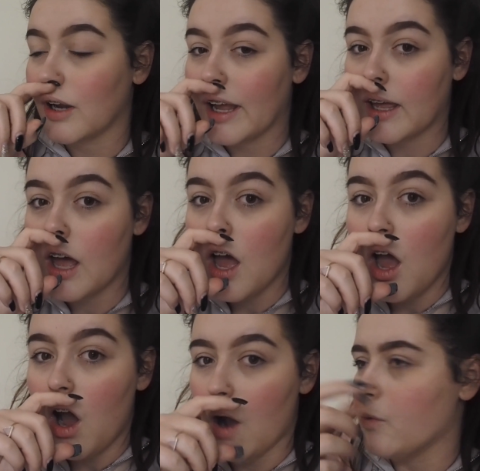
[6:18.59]
Like,
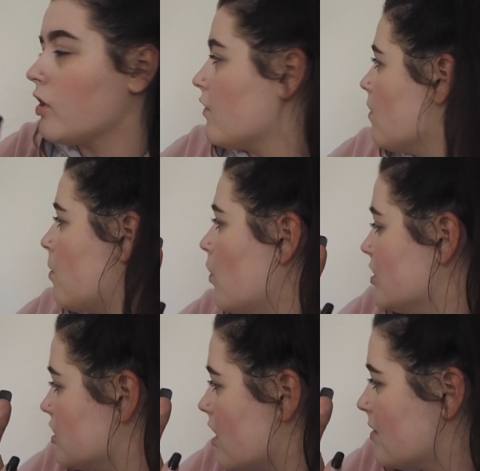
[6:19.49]
I wouldn't have
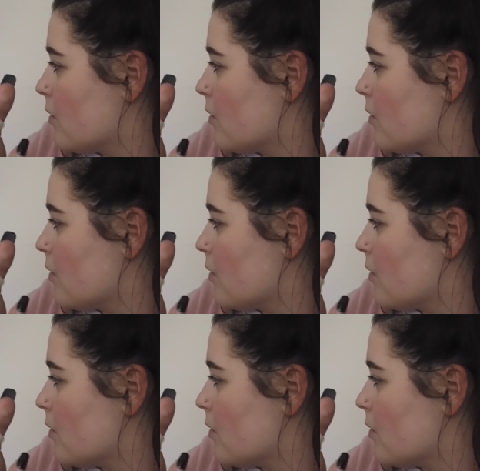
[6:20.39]
reported, do you know what I mean?